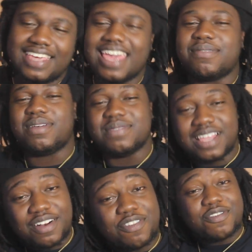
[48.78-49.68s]
Gang members,
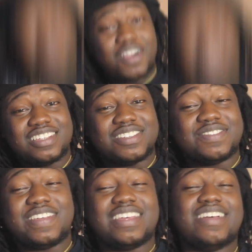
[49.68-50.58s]
how the fuck is
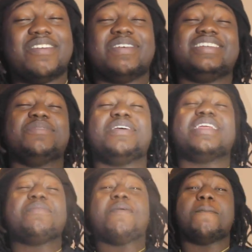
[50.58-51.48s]
your video going? It's your boy
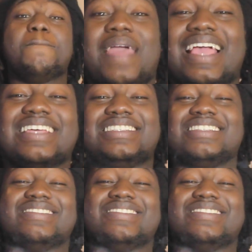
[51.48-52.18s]
getting me back at you.